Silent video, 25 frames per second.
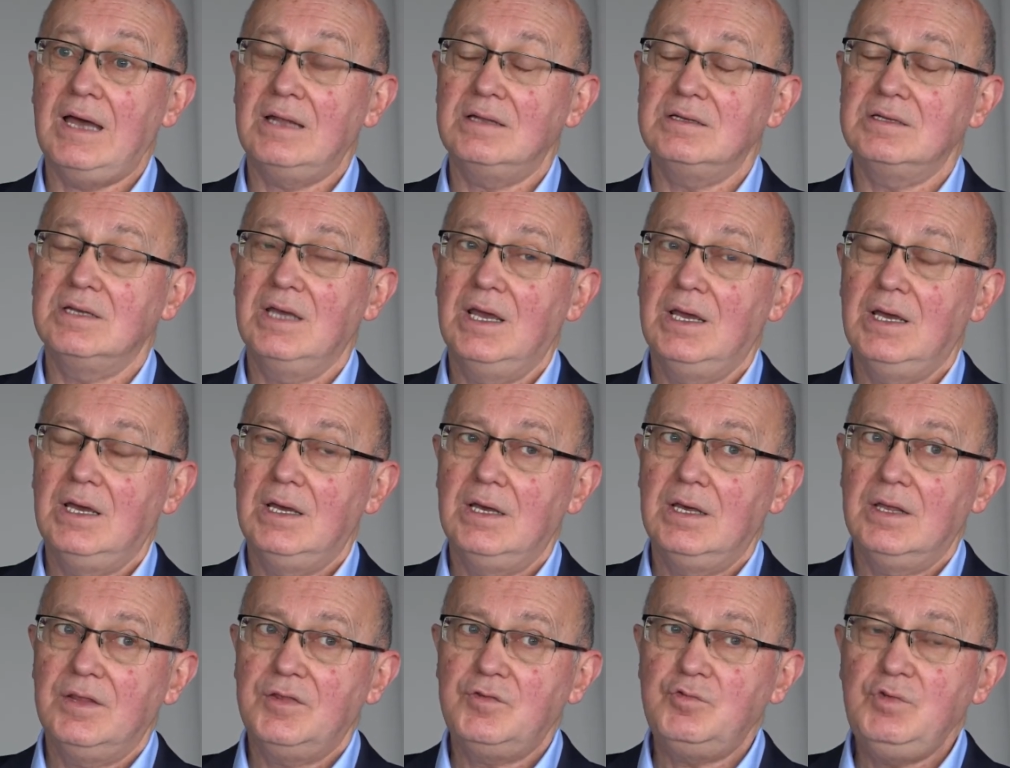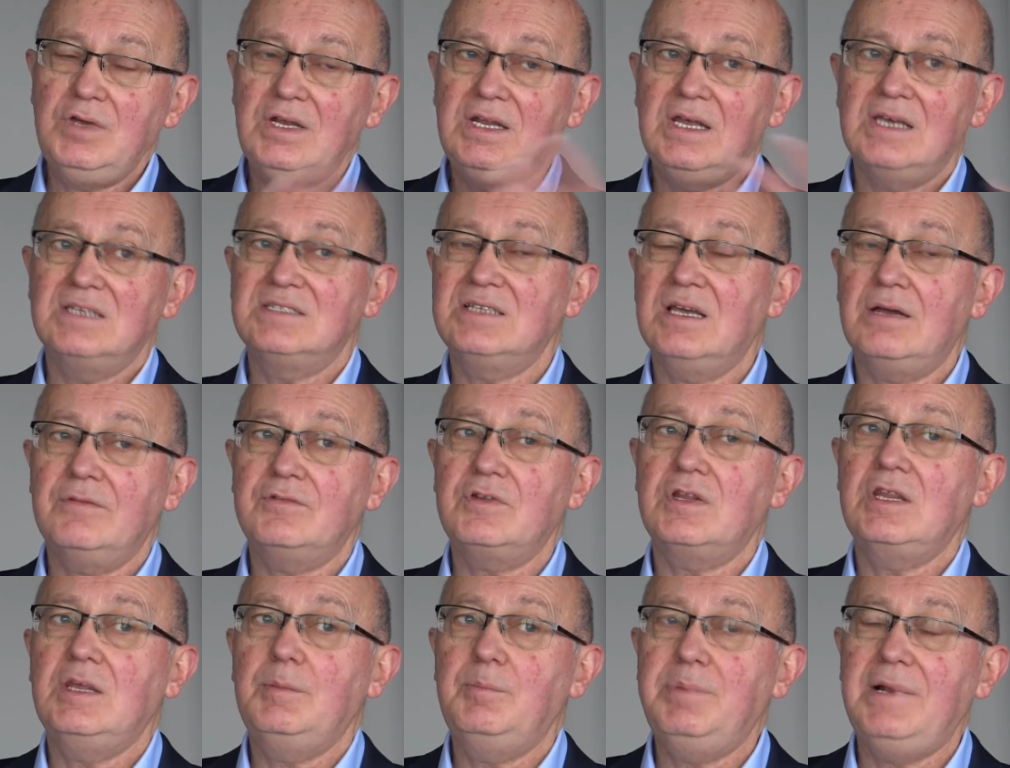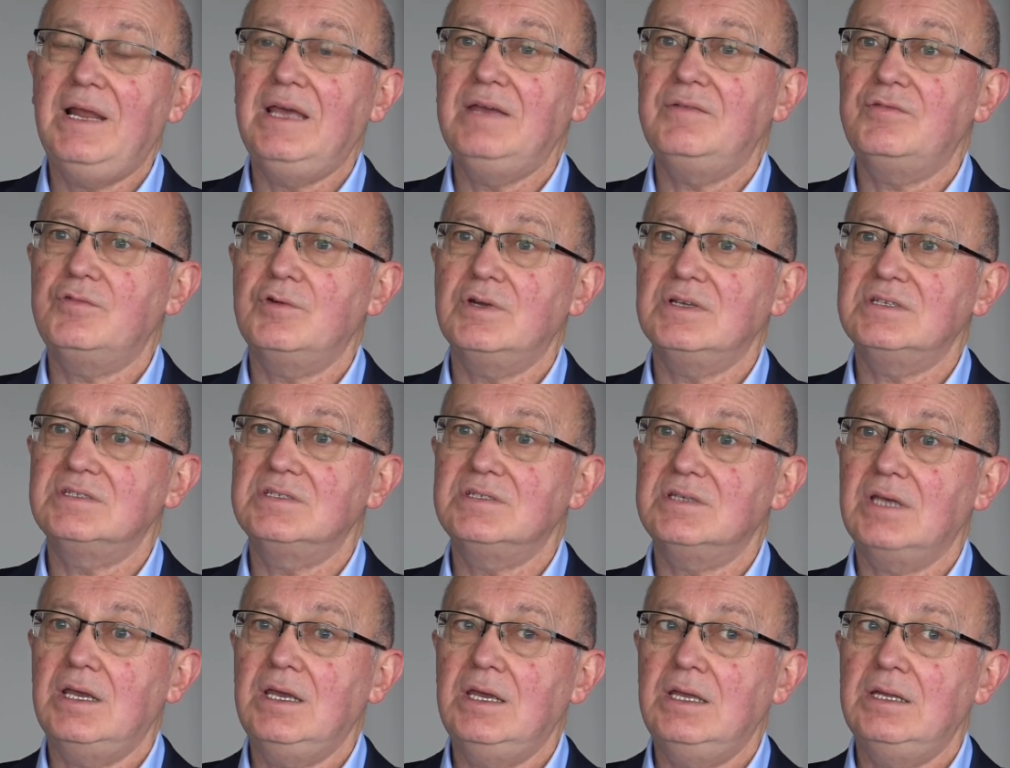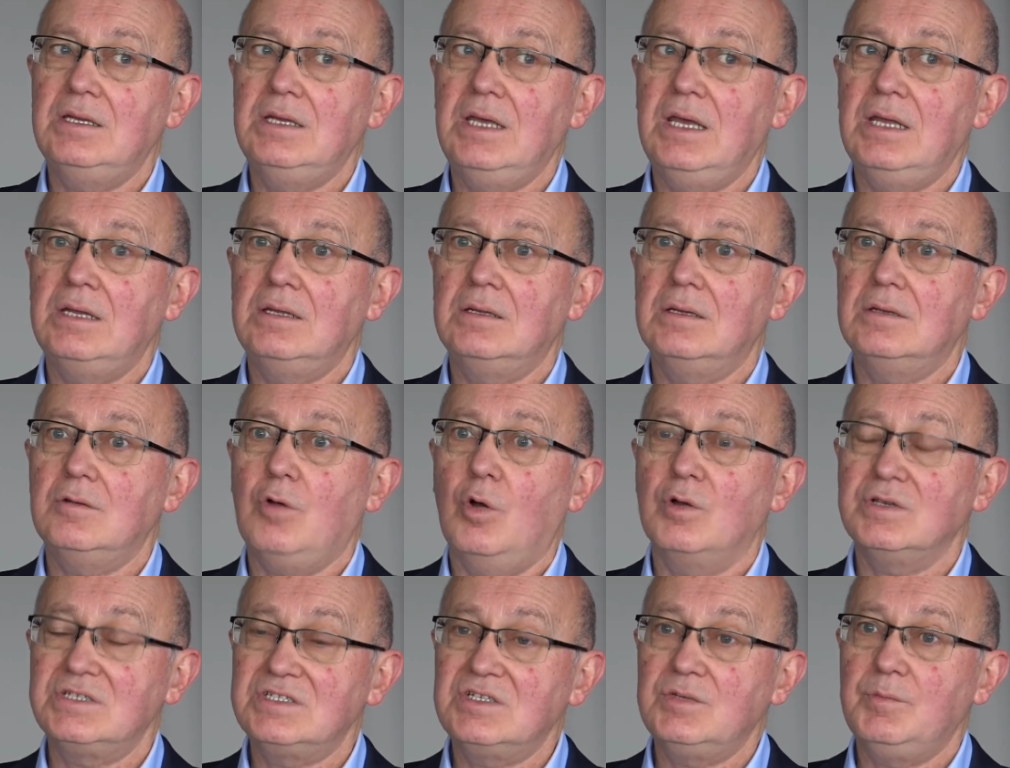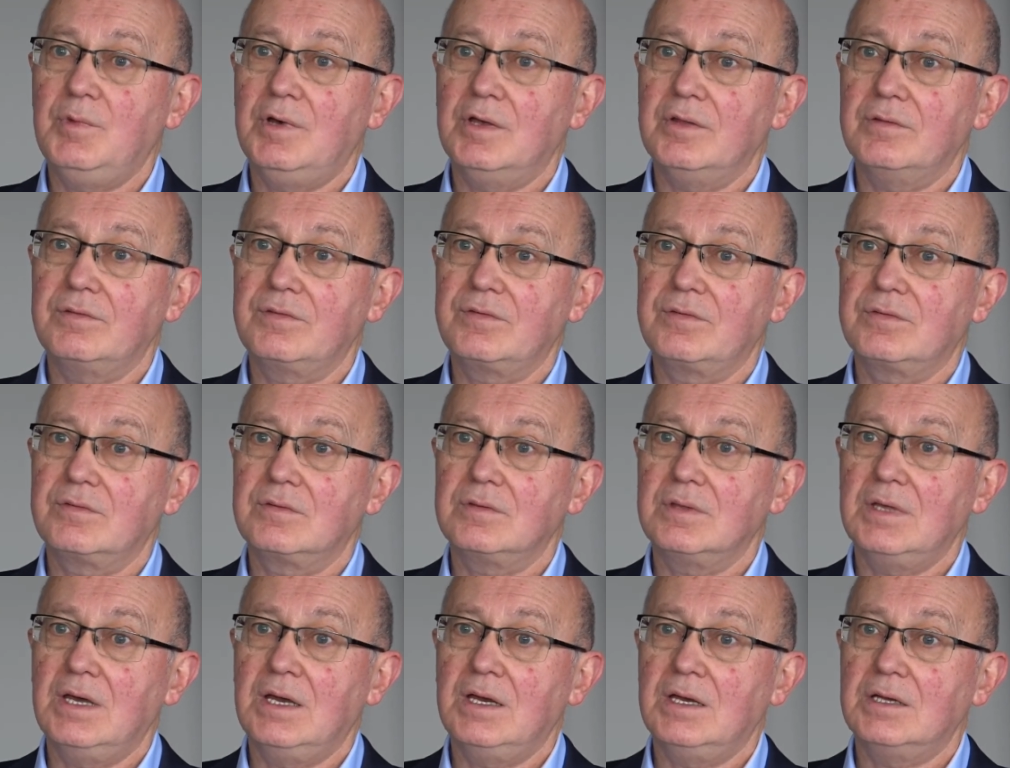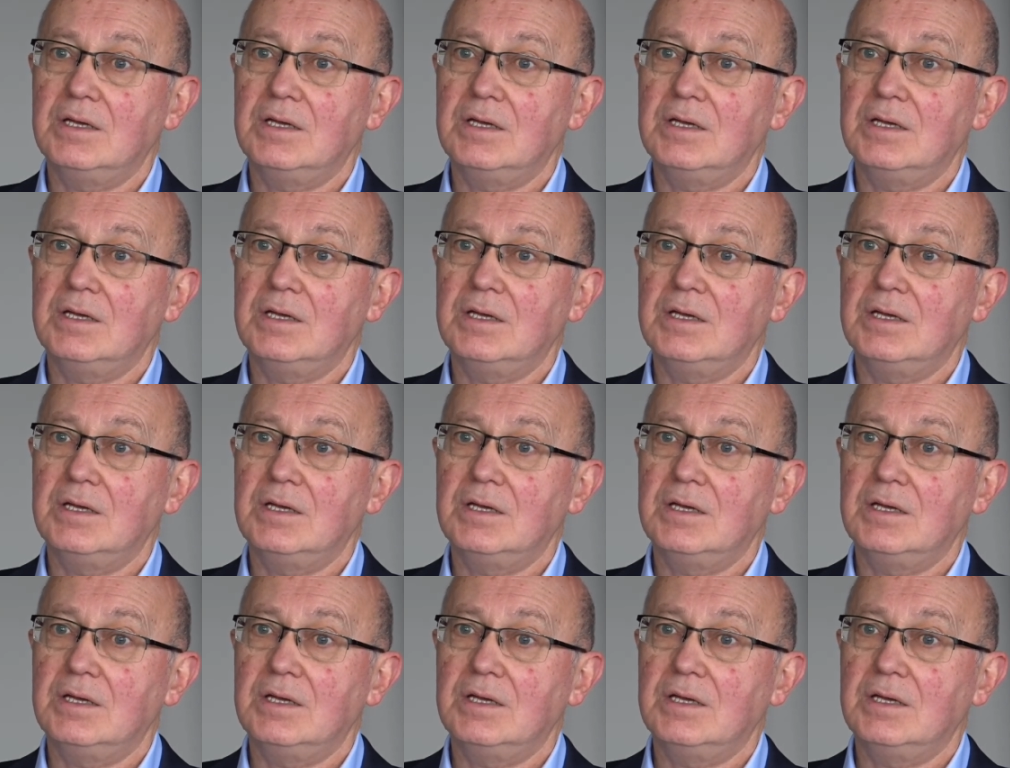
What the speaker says: And 3 days after they play for us in Oystermouth